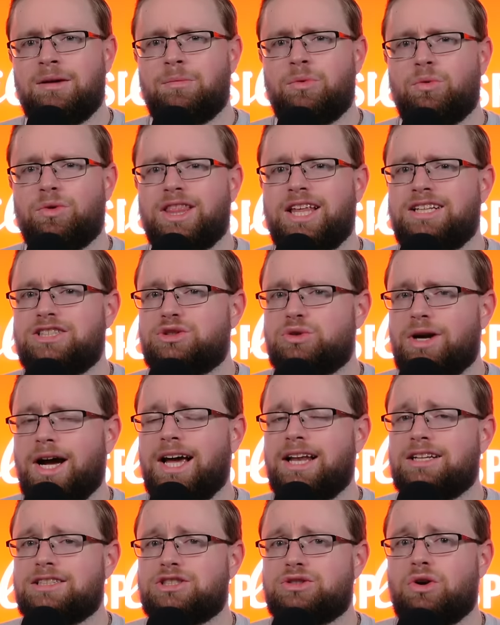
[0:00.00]
But when they
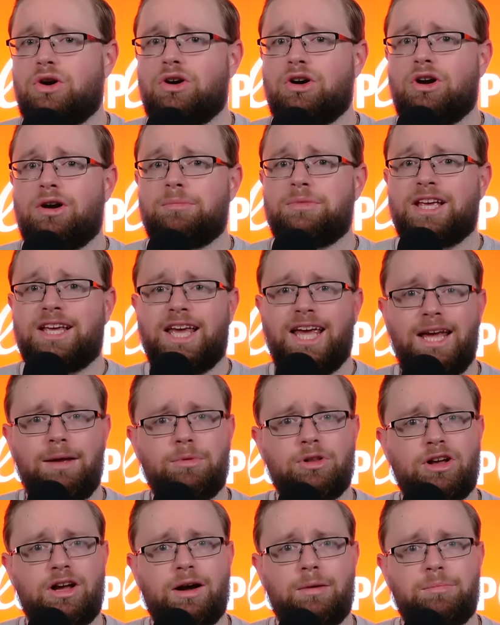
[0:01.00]
tried to strong-arm the
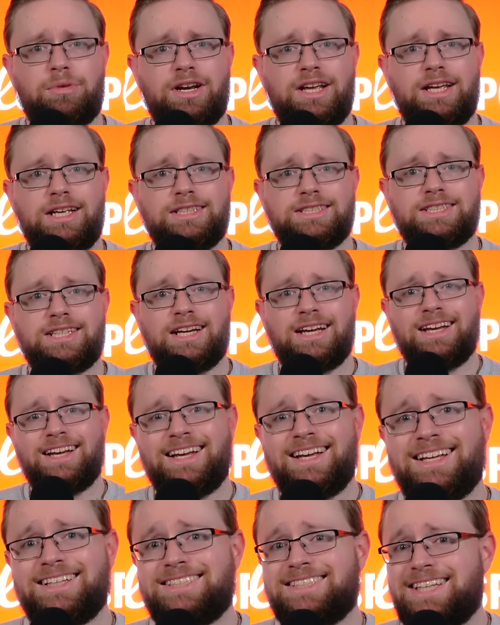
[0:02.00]
cable companies,
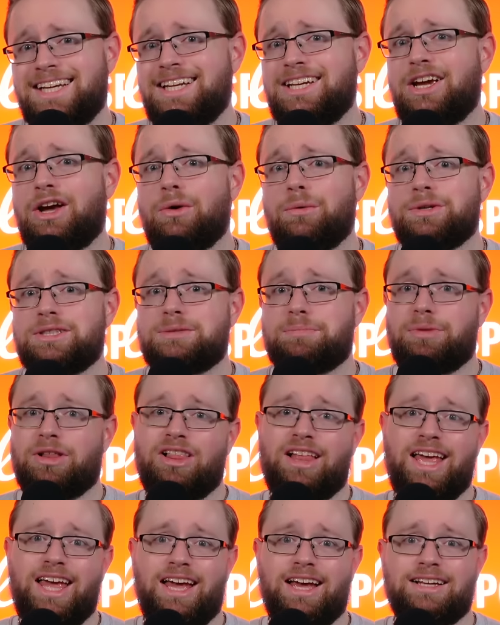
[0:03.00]
it didn't go as
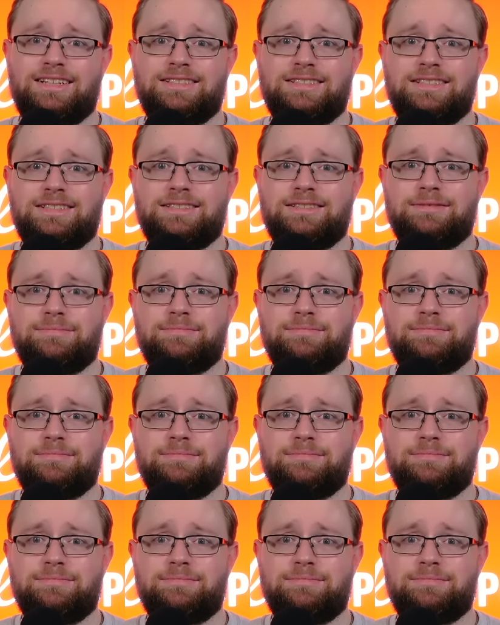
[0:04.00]
planned.